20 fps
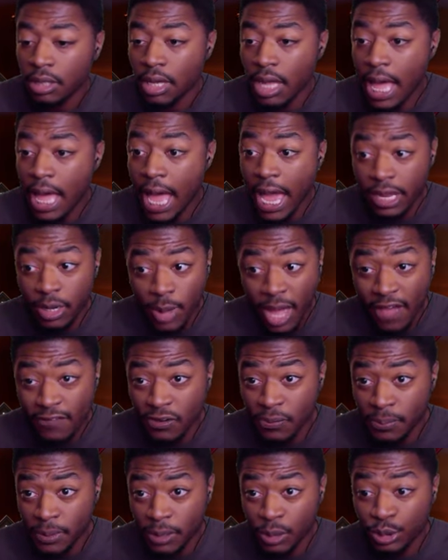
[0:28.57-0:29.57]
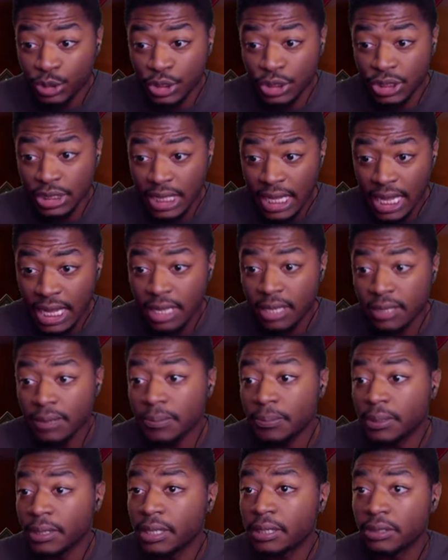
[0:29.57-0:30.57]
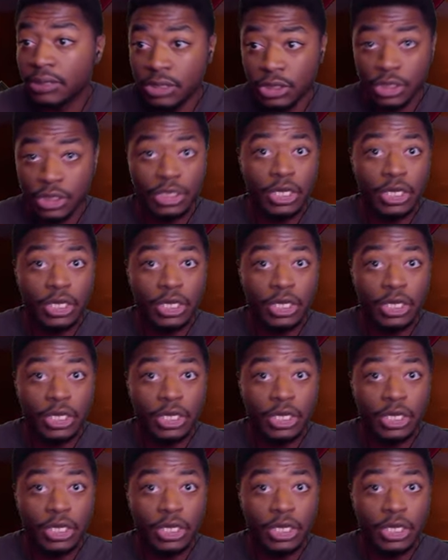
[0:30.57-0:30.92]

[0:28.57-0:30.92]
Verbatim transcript: I don't have her built just yet, but just